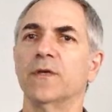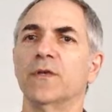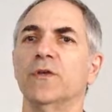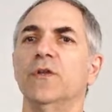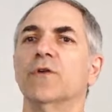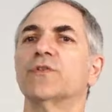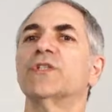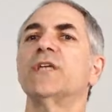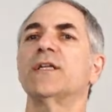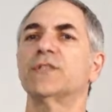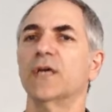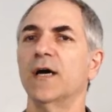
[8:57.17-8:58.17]
you know,
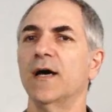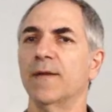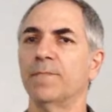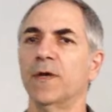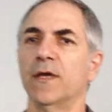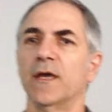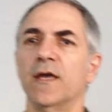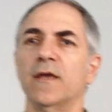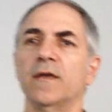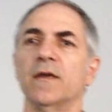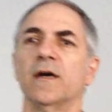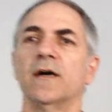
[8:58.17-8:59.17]
sets up
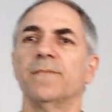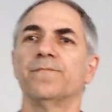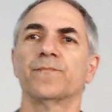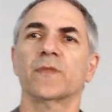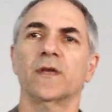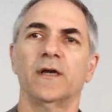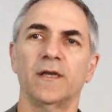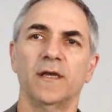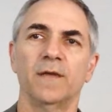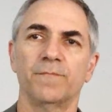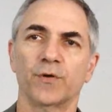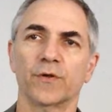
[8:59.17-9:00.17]

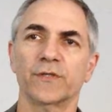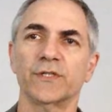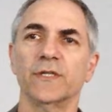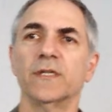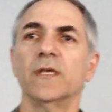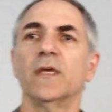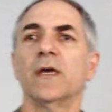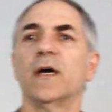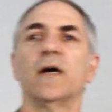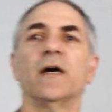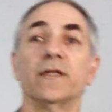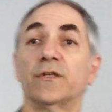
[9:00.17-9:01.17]
a person.
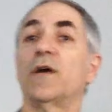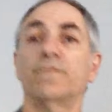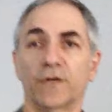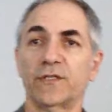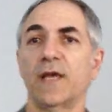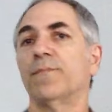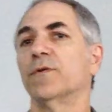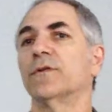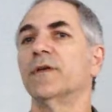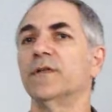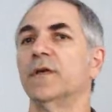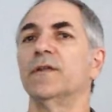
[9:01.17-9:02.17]
For example,
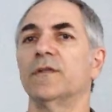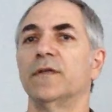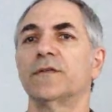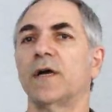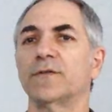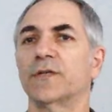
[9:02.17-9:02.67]
in child